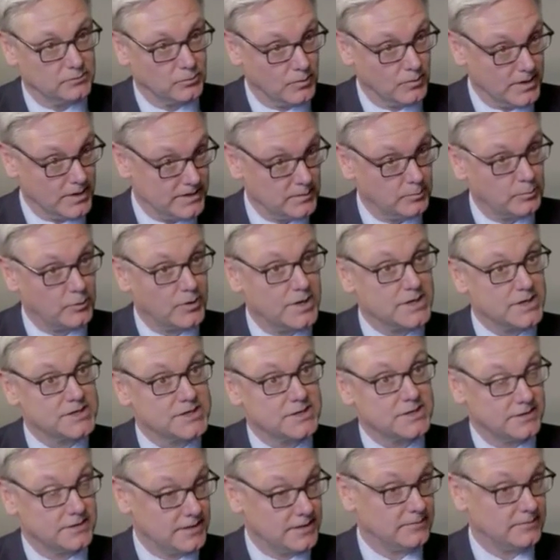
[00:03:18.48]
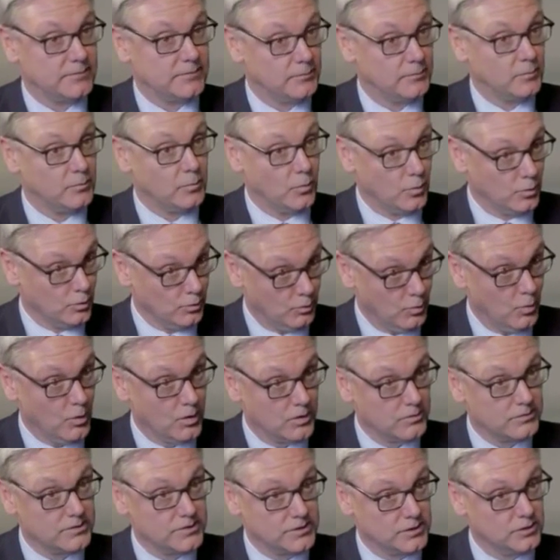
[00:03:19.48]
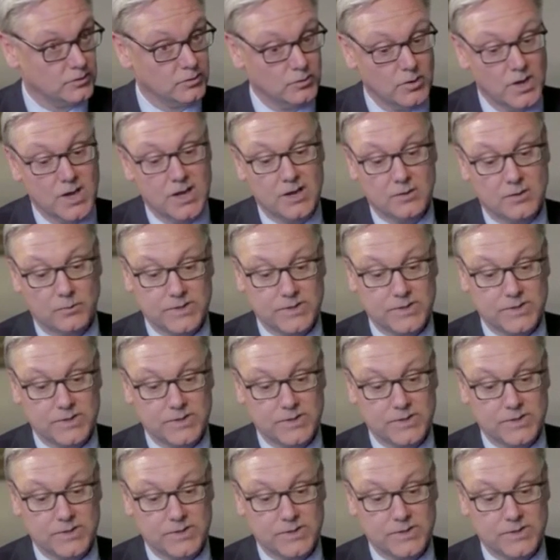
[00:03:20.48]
Great Depression and then from World War II.